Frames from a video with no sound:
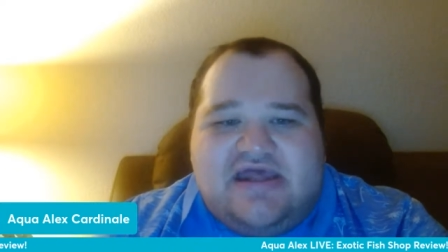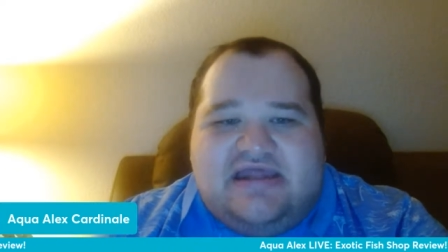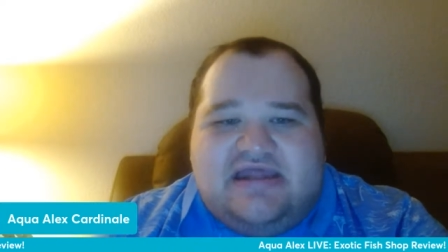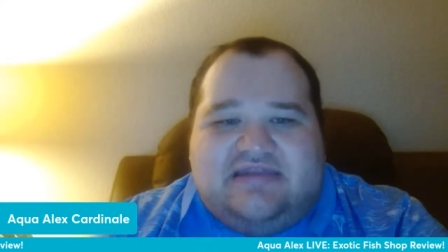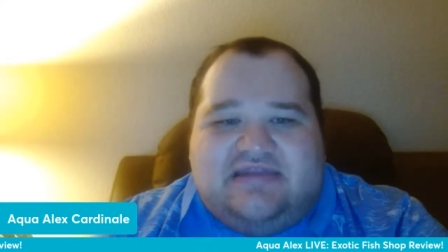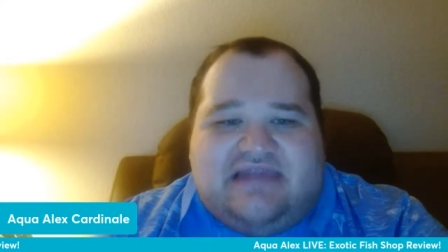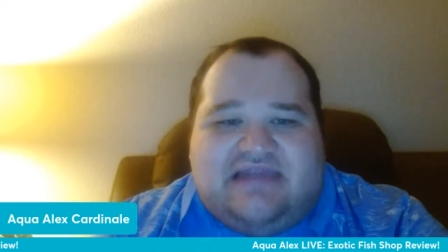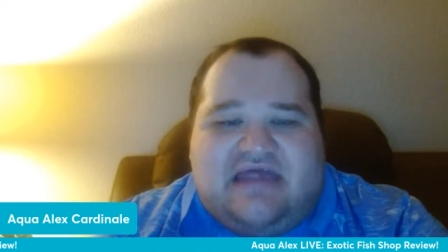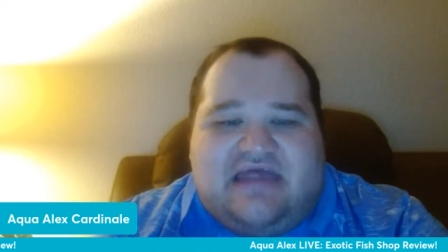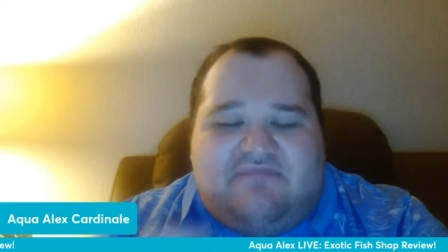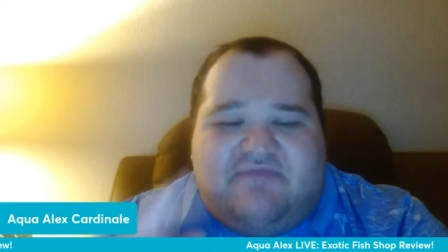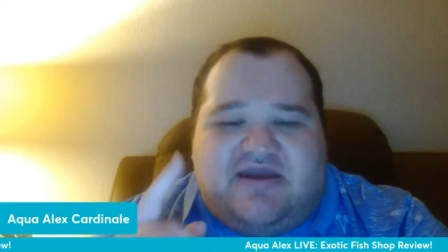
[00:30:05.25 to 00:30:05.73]

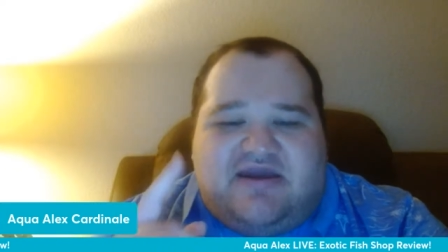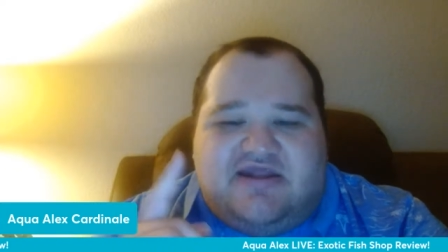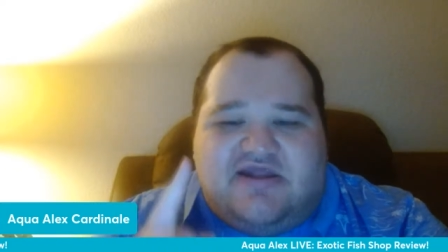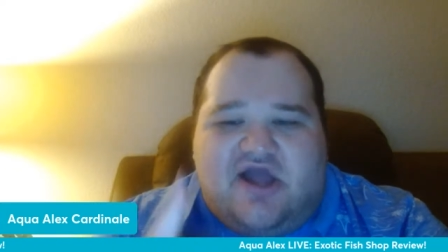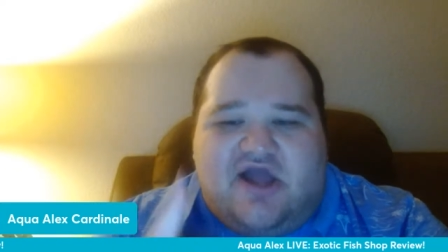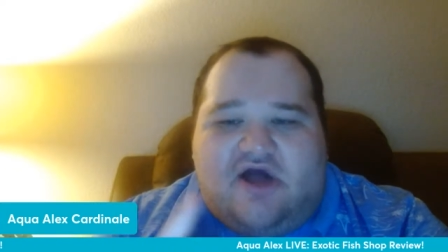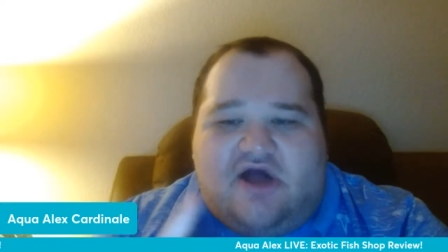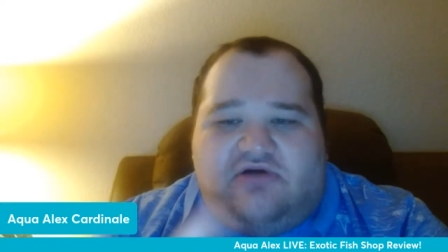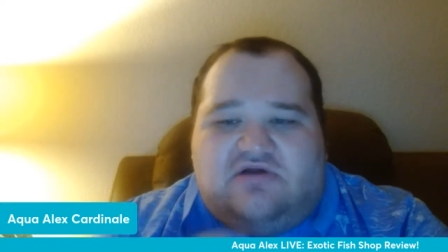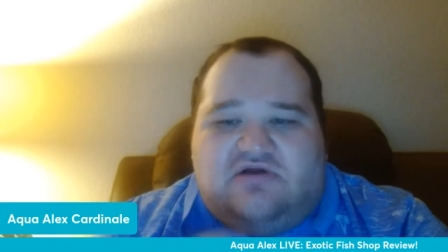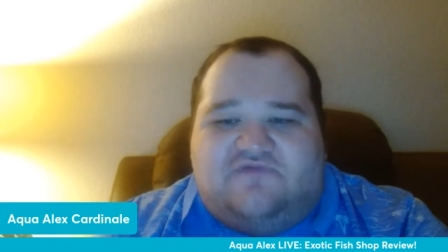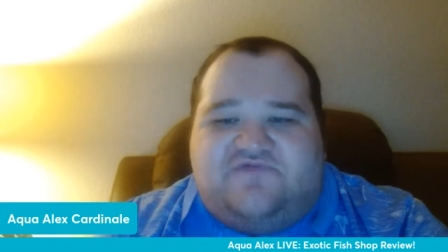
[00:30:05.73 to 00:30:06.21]
Let me
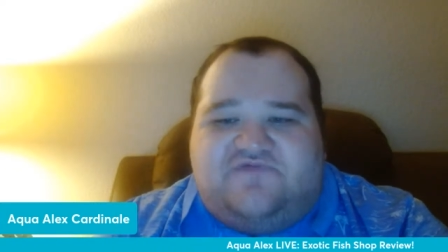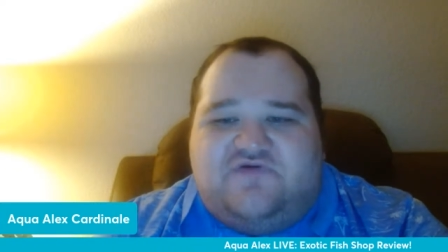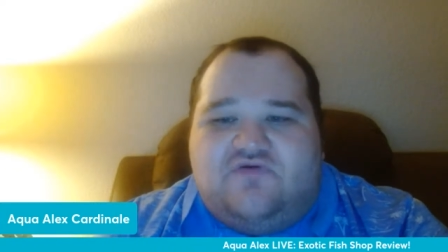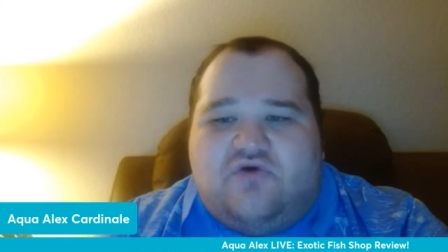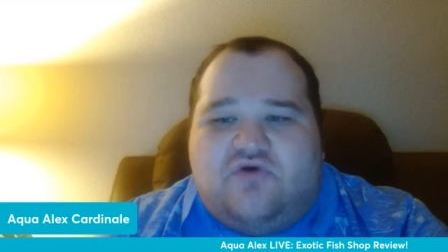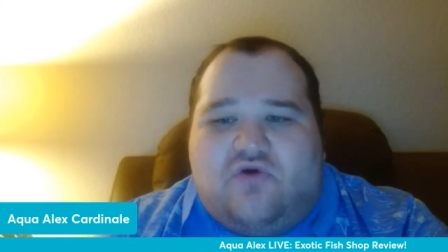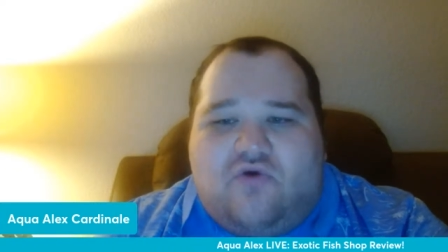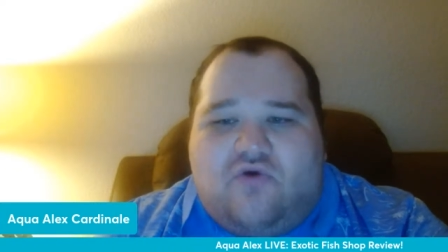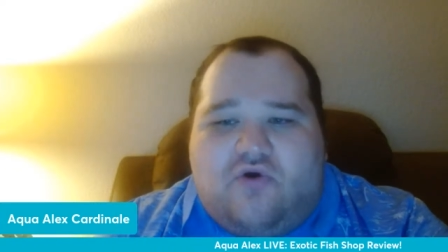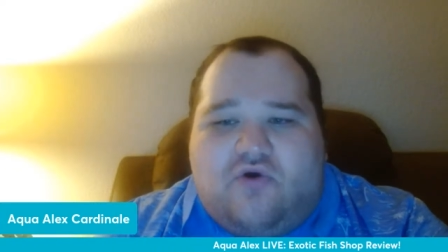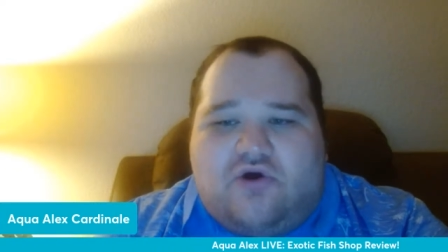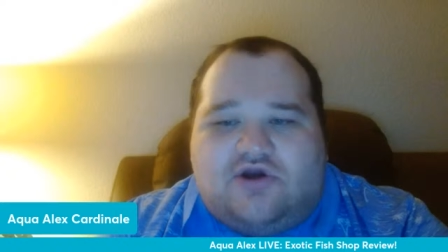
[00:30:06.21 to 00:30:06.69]
know if you
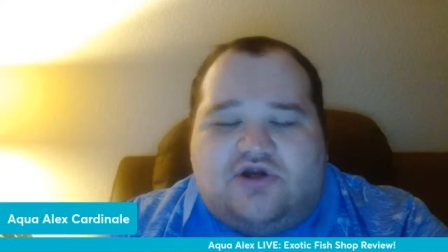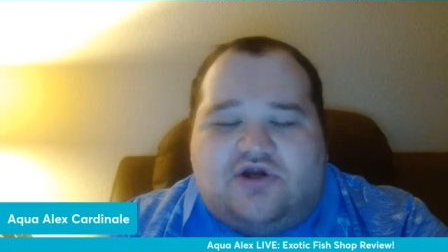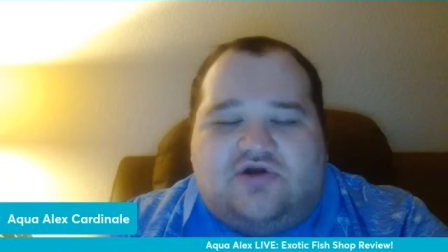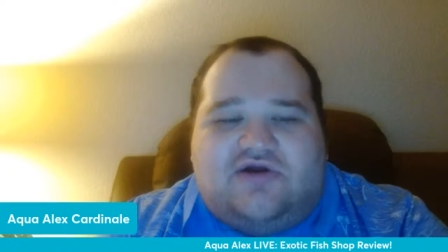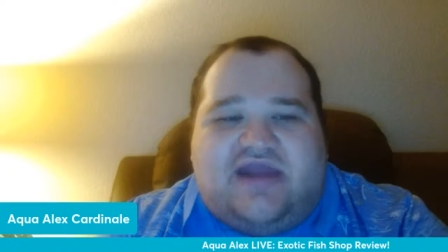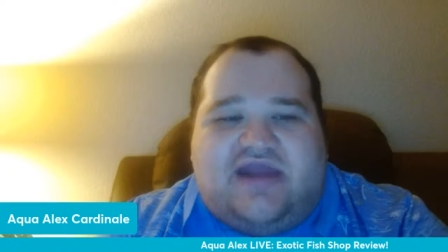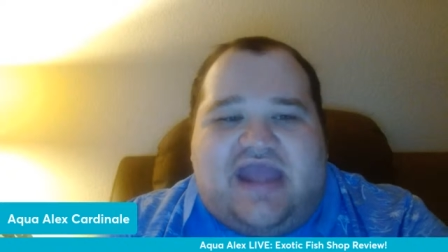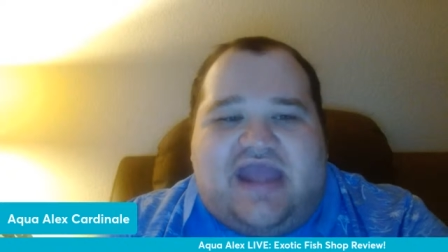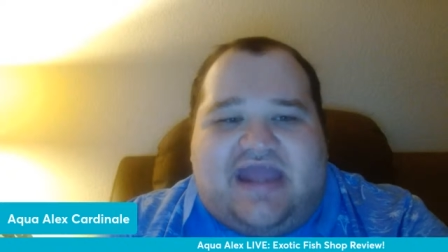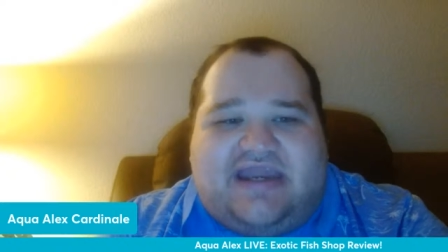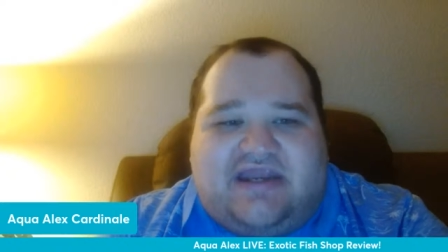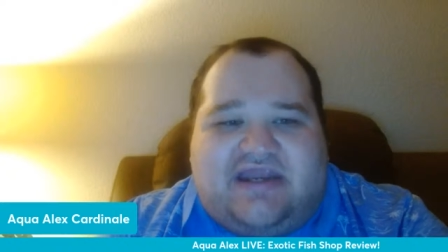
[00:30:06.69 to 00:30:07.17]
order
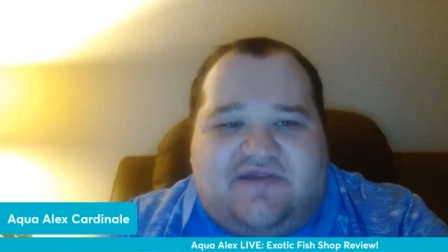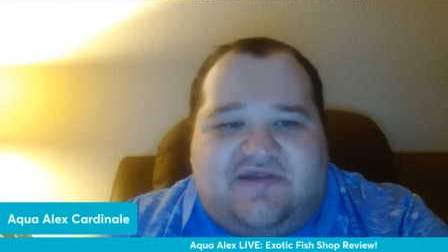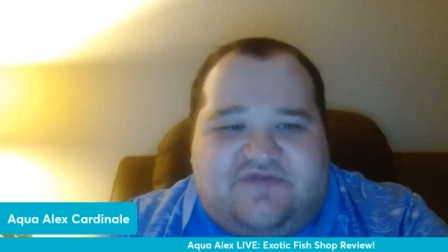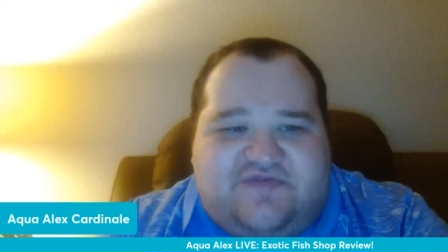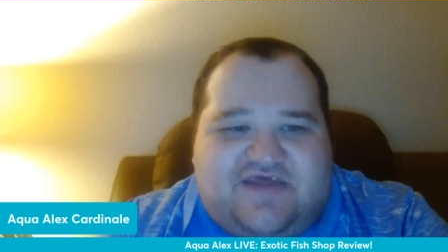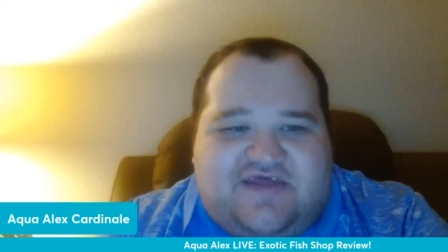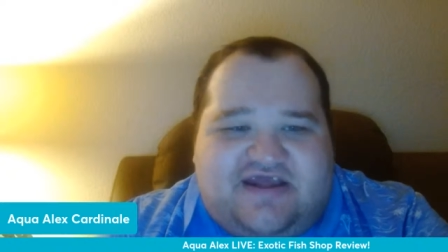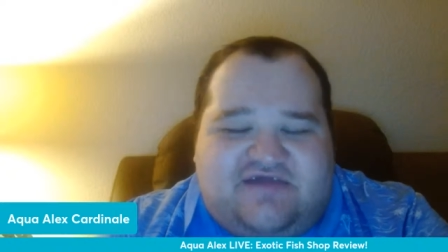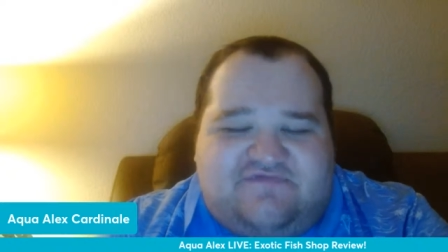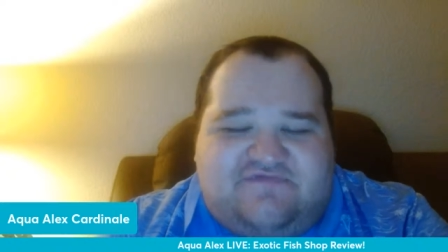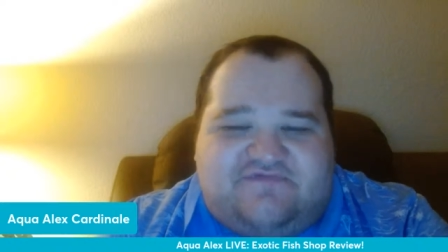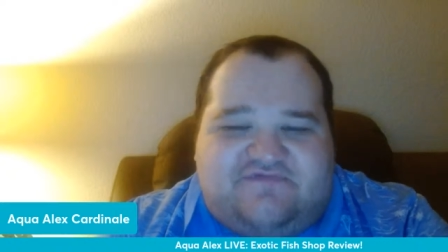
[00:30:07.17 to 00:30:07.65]

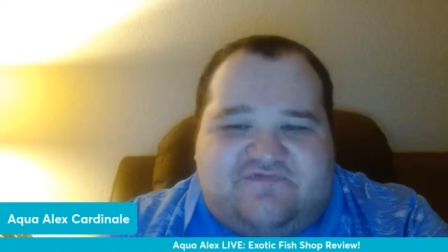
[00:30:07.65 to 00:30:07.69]
anything